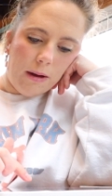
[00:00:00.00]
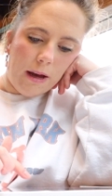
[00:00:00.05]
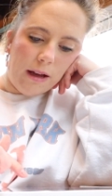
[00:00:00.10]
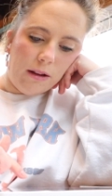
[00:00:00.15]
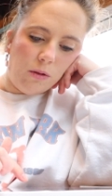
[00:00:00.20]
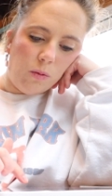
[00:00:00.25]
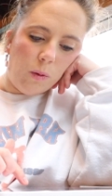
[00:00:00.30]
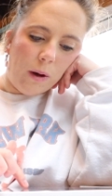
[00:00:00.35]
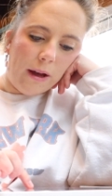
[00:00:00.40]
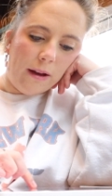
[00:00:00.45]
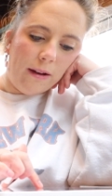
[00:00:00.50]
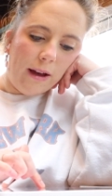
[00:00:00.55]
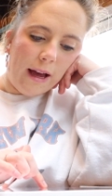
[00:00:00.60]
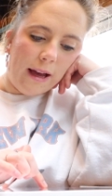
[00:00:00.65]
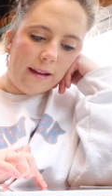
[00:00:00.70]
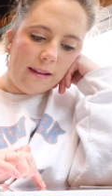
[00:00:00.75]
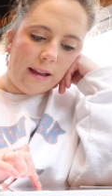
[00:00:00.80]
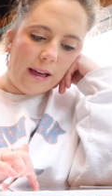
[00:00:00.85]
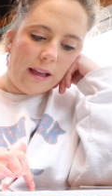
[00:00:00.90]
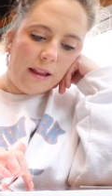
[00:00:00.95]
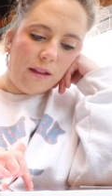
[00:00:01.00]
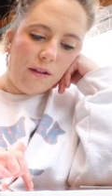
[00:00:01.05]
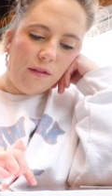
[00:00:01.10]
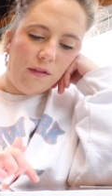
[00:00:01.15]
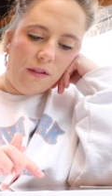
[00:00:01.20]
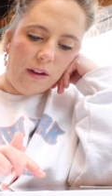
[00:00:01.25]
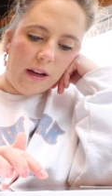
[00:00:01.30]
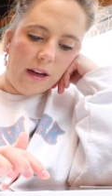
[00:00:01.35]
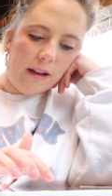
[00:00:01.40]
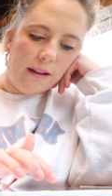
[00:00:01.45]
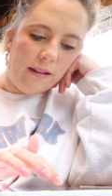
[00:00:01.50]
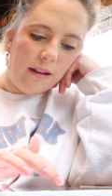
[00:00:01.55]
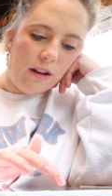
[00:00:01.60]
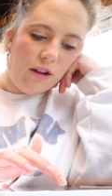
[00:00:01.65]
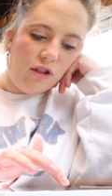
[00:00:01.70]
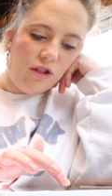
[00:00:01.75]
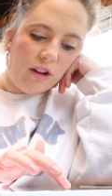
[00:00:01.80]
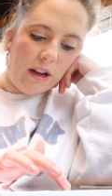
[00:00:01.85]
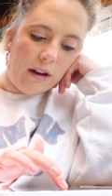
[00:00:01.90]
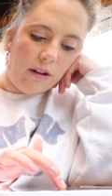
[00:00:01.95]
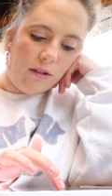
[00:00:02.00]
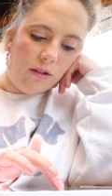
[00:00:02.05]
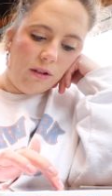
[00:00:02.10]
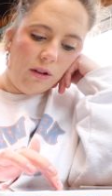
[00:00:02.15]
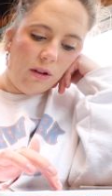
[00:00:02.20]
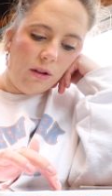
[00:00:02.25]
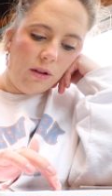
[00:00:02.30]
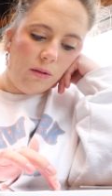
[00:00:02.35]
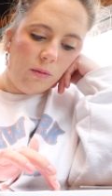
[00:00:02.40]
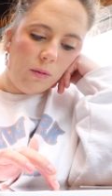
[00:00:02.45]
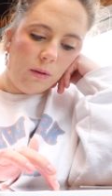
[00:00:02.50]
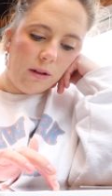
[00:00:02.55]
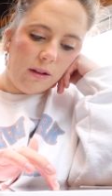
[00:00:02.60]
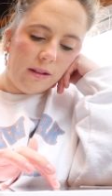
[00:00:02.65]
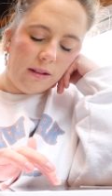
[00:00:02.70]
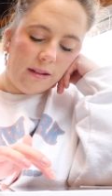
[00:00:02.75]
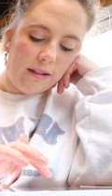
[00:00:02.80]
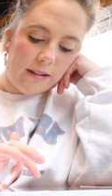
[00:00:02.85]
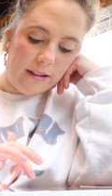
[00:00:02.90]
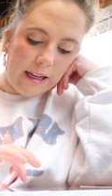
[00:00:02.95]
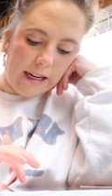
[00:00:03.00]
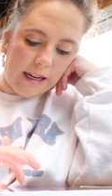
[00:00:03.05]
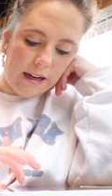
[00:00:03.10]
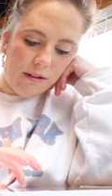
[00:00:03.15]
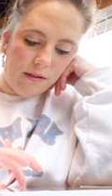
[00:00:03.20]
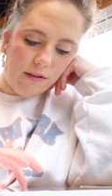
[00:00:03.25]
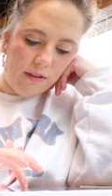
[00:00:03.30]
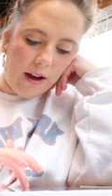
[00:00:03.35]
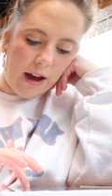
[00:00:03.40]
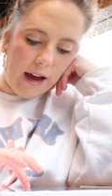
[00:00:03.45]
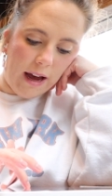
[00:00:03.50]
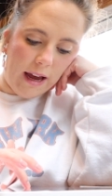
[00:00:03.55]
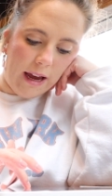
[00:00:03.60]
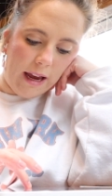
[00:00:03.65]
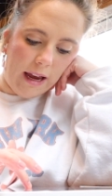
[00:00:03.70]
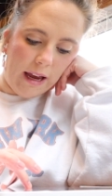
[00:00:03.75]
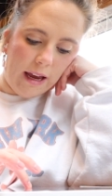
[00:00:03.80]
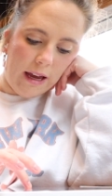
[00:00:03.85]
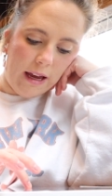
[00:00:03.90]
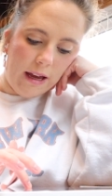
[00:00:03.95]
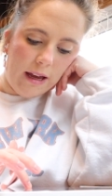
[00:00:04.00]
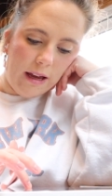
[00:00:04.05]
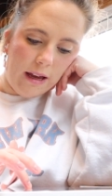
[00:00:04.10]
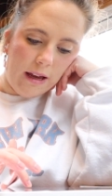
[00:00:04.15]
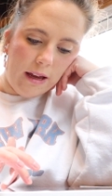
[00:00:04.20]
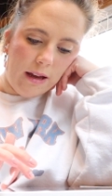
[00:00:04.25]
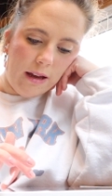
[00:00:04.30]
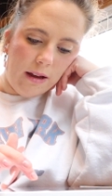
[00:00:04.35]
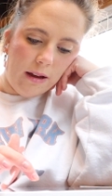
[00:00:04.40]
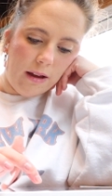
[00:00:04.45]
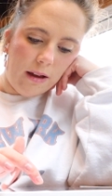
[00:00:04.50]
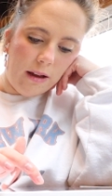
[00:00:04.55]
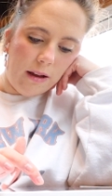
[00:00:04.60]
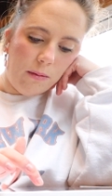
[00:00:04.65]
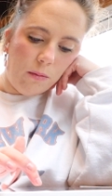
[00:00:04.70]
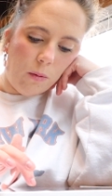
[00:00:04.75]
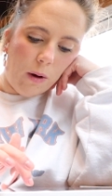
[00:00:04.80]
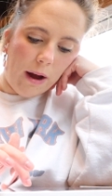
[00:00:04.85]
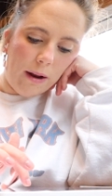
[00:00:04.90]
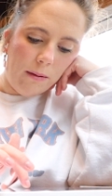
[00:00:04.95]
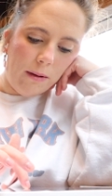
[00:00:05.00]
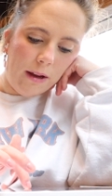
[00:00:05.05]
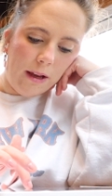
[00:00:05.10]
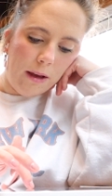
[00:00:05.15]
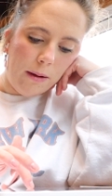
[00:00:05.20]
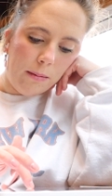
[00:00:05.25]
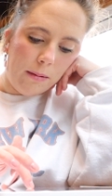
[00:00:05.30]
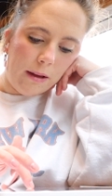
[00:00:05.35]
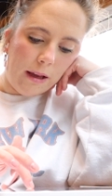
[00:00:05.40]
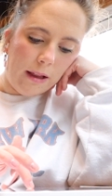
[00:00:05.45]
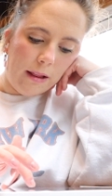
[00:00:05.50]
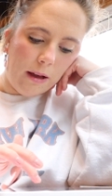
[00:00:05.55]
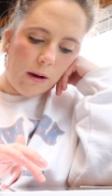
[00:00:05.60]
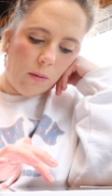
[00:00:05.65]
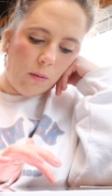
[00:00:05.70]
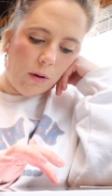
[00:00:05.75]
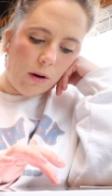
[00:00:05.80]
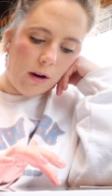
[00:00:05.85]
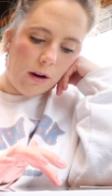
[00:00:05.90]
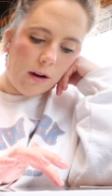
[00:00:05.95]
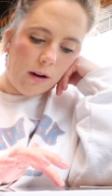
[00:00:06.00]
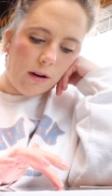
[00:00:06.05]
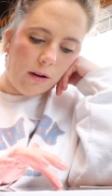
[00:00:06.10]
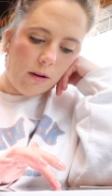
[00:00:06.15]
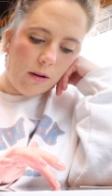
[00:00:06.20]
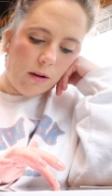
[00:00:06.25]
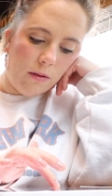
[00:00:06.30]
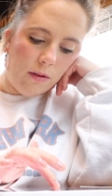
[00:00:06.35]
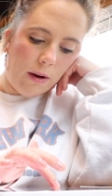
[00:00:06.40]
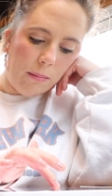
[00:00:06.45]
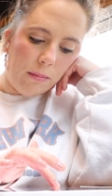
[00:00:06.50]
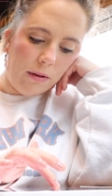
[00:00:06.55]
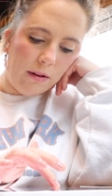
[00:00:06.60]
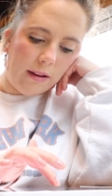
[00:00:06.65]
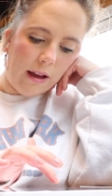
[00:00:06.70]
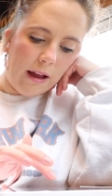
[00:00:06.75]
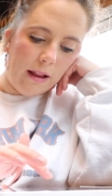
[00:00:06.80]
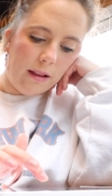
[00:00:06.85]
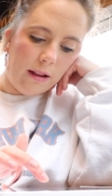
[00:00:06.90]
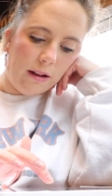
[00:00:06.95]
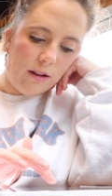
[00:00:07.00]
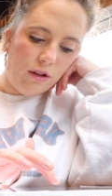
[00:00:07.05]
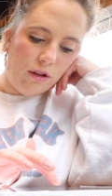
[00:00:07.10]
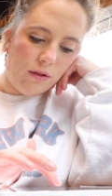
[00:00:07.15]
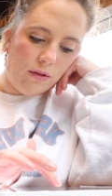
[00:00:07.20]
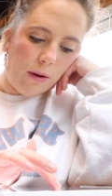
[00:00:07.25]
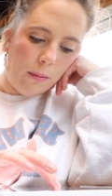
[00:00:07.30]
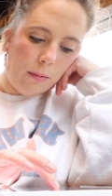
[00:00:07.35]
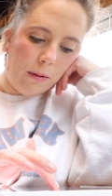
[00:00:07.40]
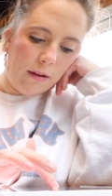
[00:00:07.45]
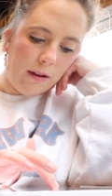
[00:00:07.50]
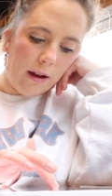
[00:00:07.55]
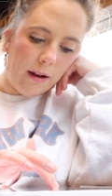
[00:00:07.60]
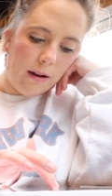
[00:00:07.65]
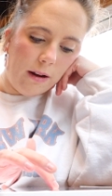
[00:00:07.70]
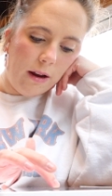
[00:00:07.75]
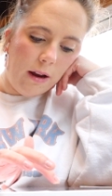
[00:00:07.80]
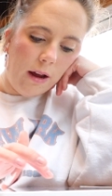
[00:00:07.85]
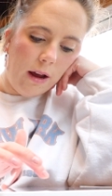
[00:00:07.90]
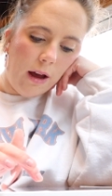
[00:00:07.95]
as well as like the fitness in general, will signify, why do I keep saying that word? Represent. Let's use represent.